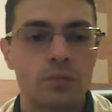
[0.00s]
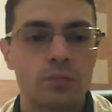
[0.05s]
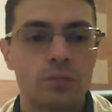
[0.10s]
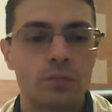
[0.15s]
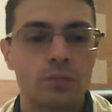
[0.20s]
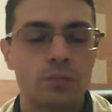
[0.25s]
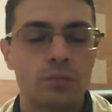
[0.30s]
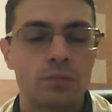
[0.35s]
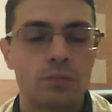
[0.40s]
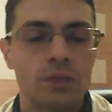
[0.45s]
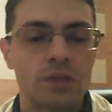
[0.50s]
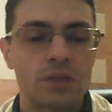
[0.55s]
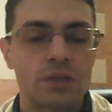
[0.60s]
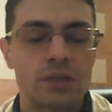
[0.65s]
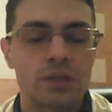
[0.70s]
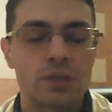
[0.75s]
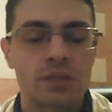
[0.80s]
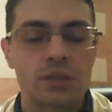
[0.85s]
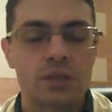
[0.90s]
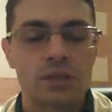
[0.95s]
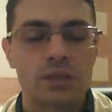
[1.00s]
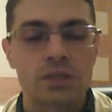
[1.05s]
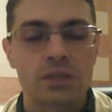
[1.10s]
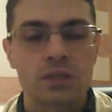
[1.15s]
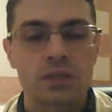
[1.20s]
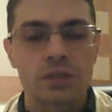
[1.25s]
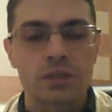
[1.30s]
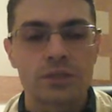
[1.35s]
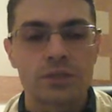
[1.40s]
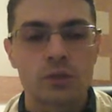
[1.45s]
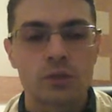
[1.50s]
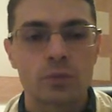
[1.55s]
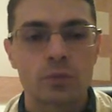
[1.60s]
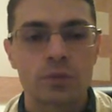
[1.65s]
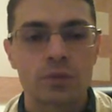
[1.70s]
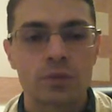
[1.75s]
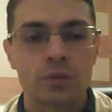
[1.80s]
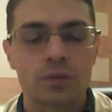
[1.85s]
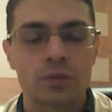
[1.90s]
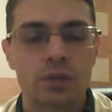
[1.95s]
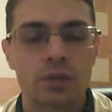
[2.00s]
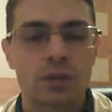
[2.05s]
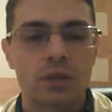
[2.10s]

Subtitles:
on b6 is still stupid,